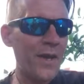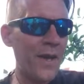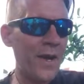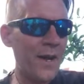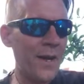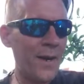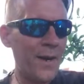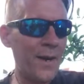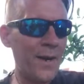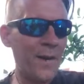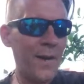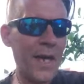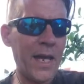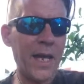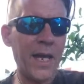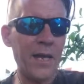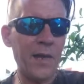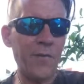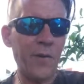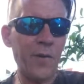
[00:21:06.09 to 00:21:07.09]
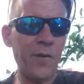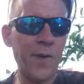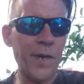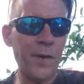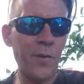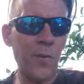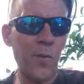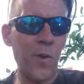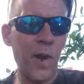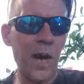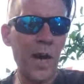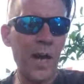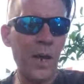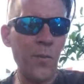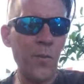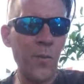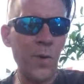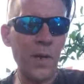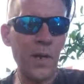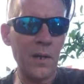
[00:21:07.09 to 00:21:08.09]
I can't ever think why I'd
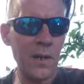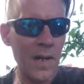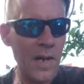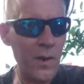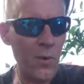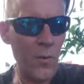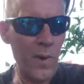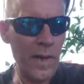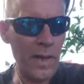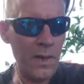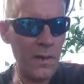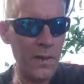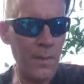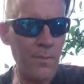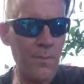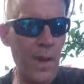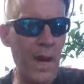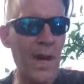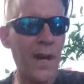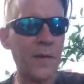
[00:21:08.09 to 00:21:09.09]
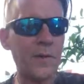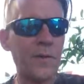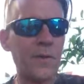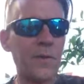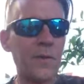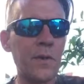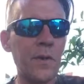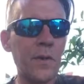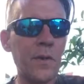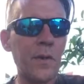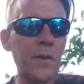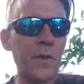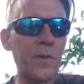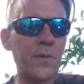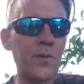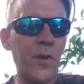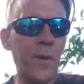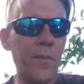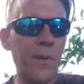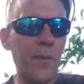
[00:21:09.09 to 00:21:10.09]
want to let you out of the box,
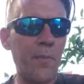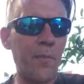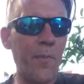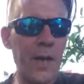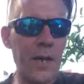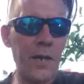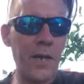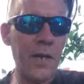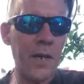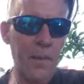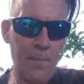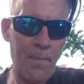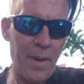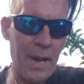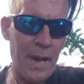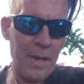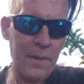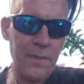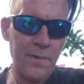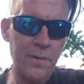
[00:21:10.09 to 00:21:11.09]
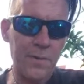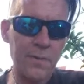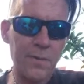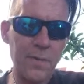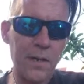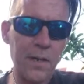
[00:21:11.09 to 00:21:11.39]
so I'm gonna bury your box.